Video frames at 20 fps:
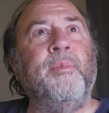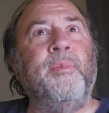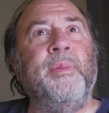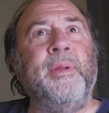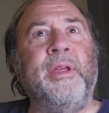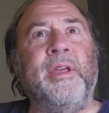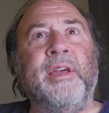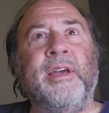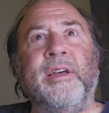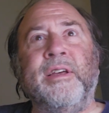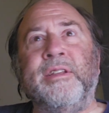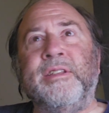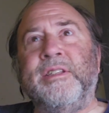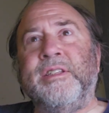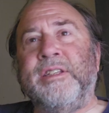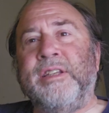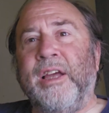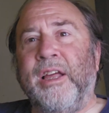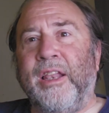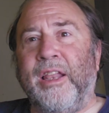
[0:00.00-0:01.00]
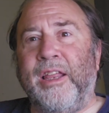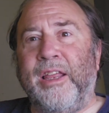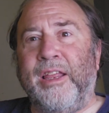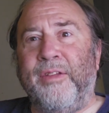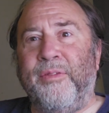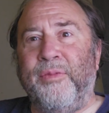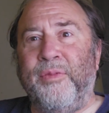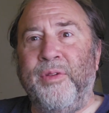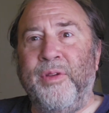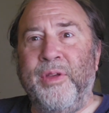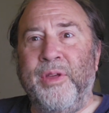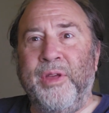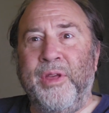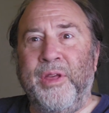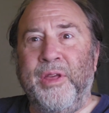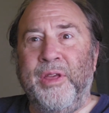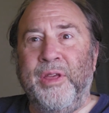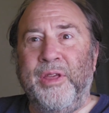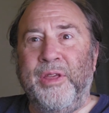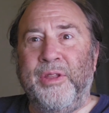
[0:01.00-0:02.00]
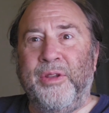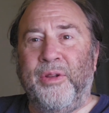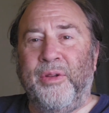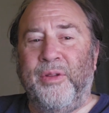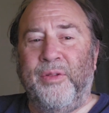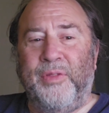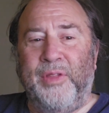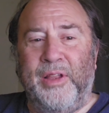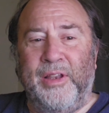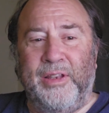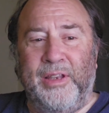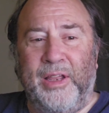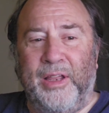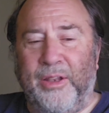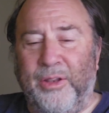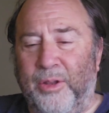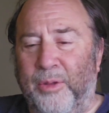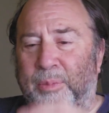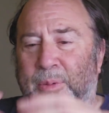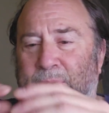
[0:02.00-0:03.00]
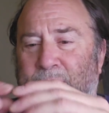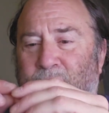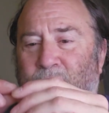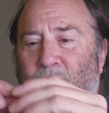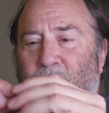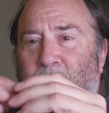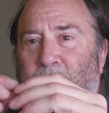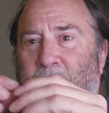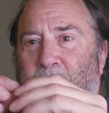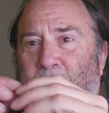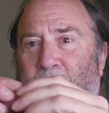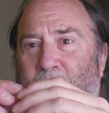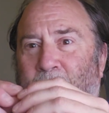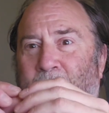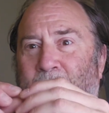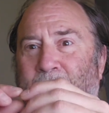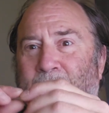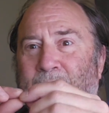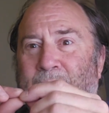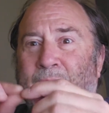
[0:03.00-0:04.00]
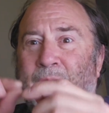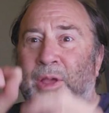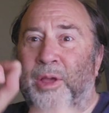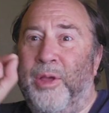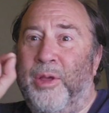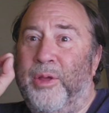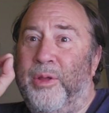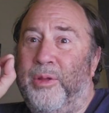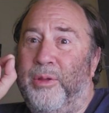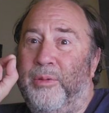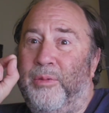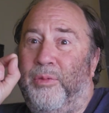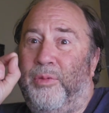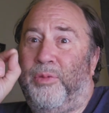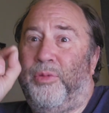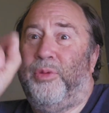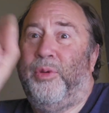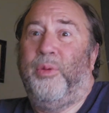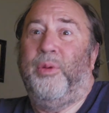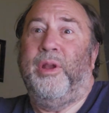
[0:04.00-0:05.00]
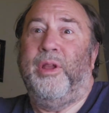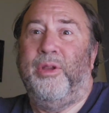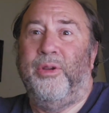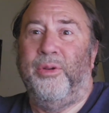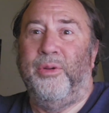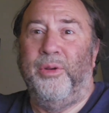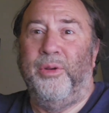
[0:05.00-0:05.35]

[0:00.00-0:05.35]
Because it's kind of like if they take a little piece of toilet paper and they throw it at